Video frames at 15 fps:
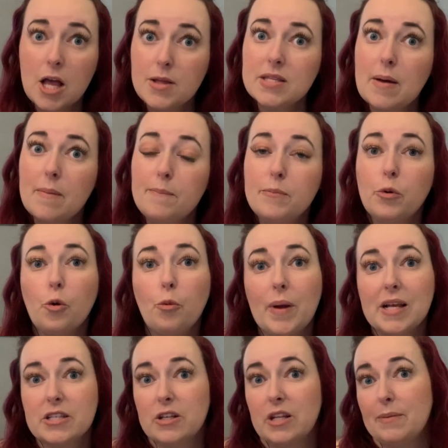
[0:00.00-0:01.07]
Something real big
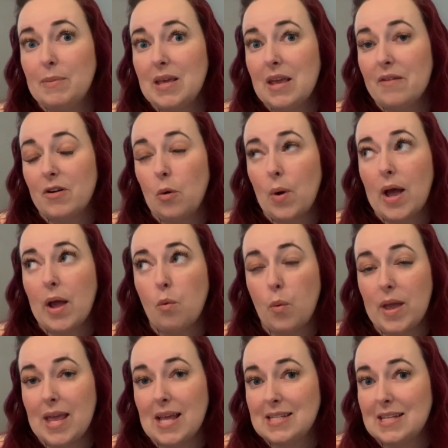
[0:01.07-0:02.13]
is gonna be given away when we
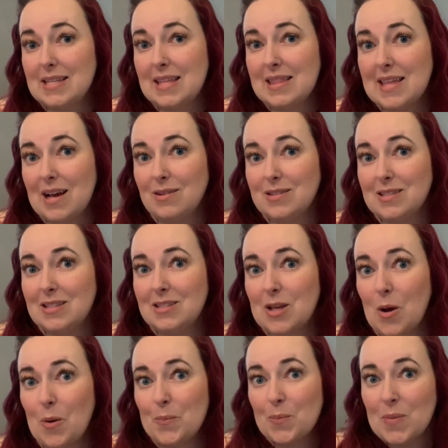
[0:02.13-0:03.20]
get to 10,000. So
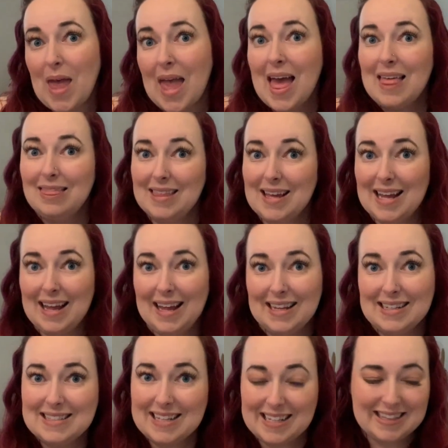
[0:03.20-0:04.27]

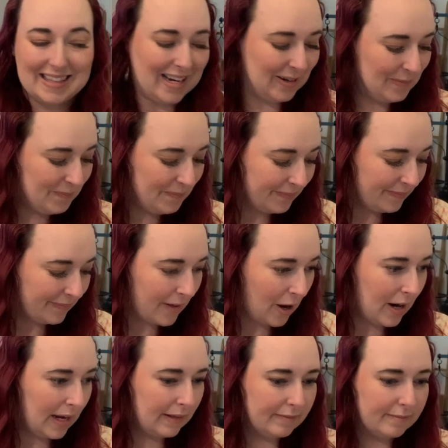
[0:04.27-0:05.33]
let's get there. All
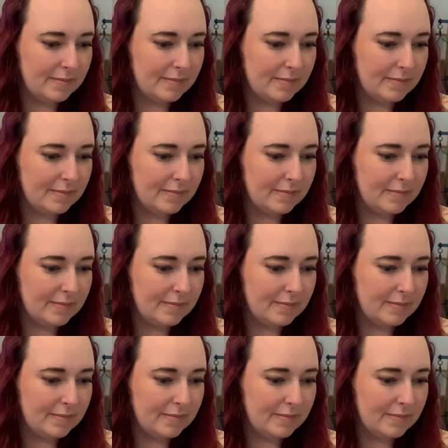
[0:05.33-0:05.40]
right,